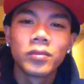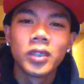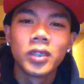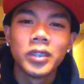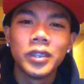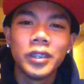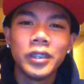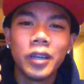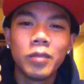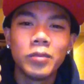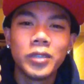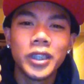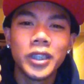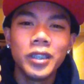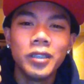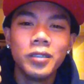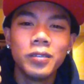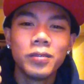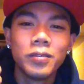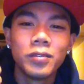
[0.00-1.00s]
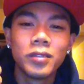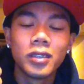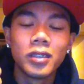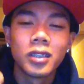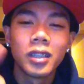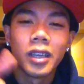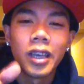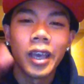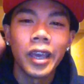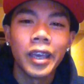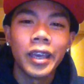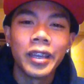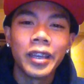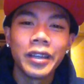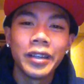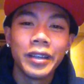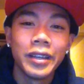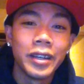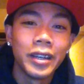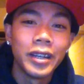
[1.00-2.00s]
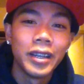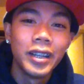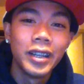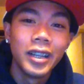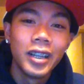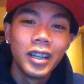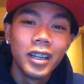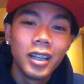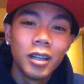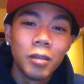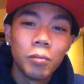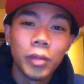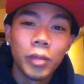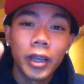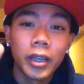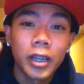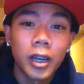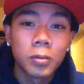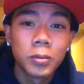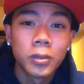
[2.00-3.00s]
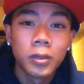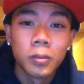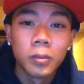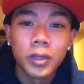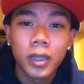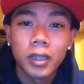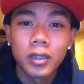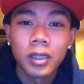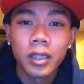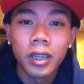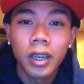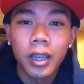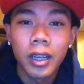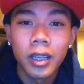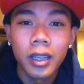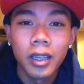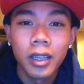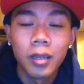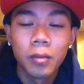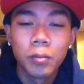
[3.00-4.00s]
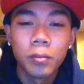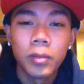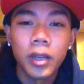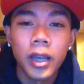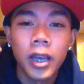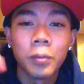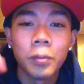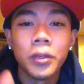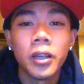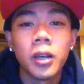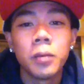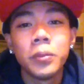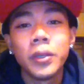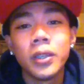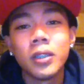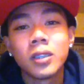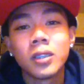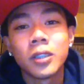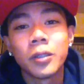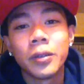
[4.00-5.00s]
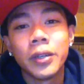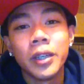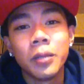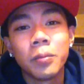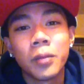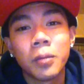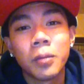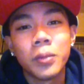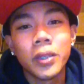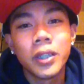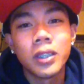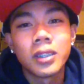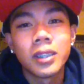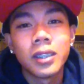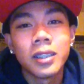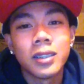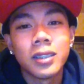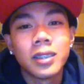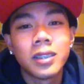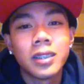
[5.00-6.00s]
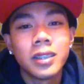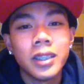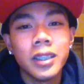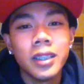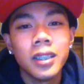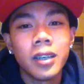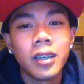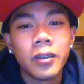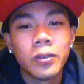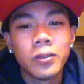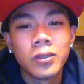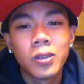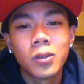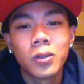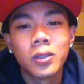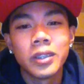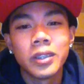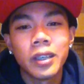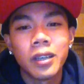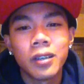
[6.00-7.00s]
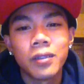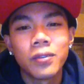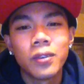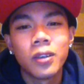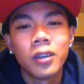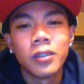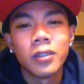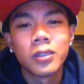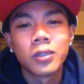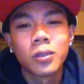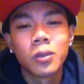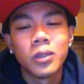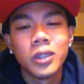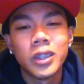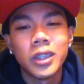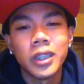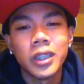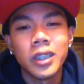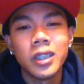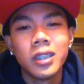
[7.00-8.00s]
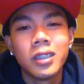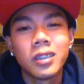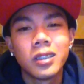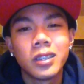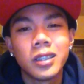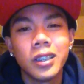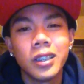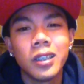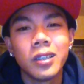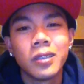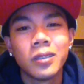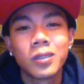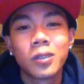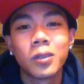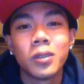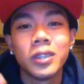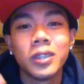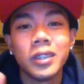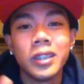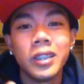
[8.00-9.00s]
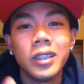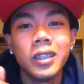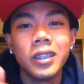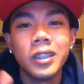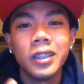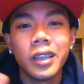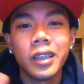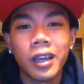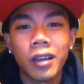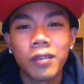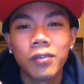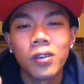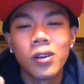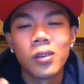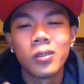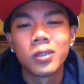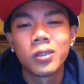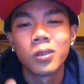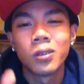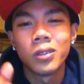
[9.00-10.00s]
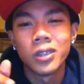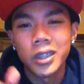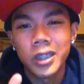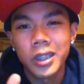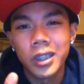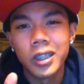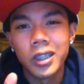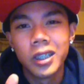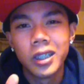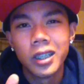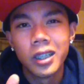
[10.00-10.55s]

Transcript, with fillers: CDFG. Hey, and uh, Black Ops comes out tonight. Add me on PS3. My PSN is C underscore def underscore G C underscore D E F underscore G.